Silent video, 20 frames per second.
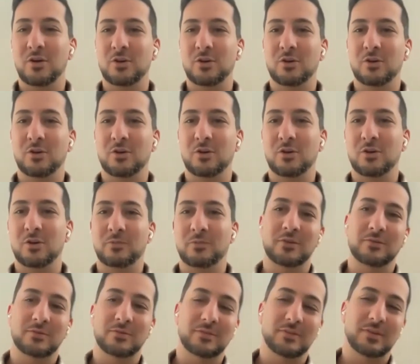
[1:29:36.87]
then
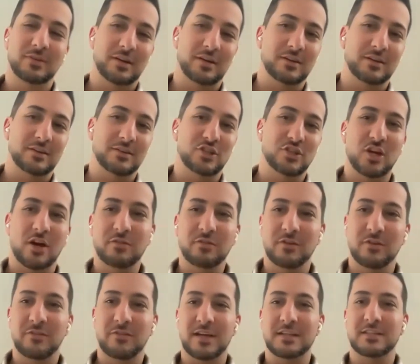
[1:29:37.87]
you'll
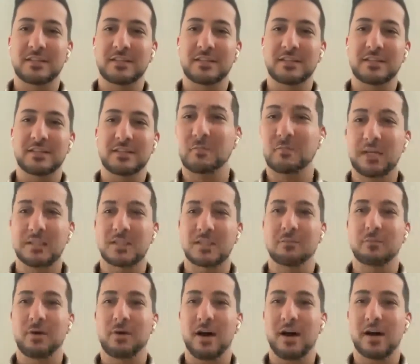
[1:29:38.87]
shove your
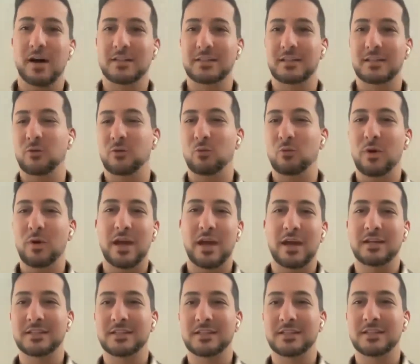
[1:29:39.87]
face into the pizza
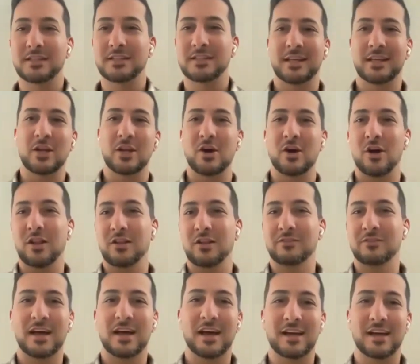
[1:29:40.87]
box and the wings
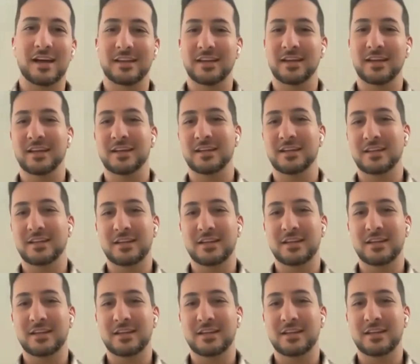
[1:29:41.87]
and all of
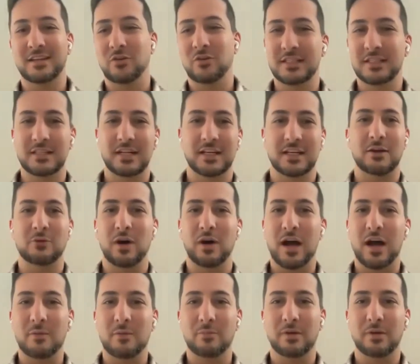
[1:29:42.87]
that, and
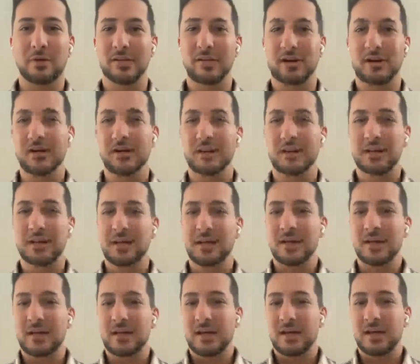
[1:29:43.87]
things like that will
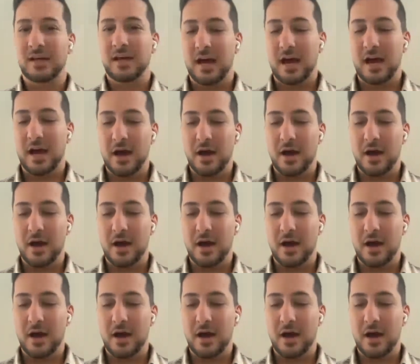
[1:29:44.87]
happen, right?